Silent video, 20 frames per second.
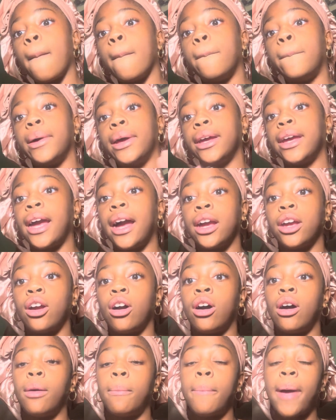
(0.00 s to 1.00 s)
But yeah,
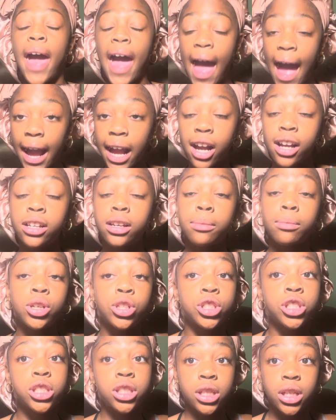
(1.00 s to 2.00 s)
y'all, pack an
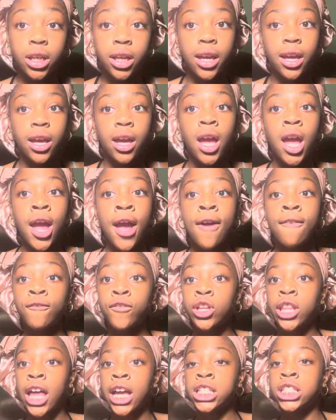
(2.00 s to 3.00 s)
emergency kit for
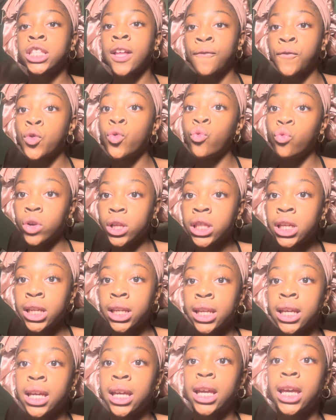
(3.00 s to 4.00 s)
like stuff you really
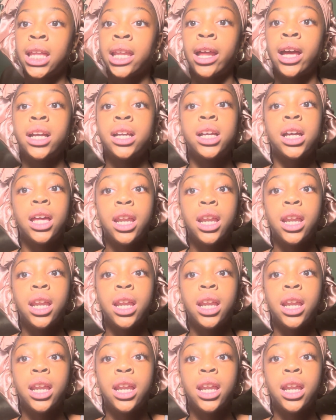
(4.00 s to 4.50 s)
need, and like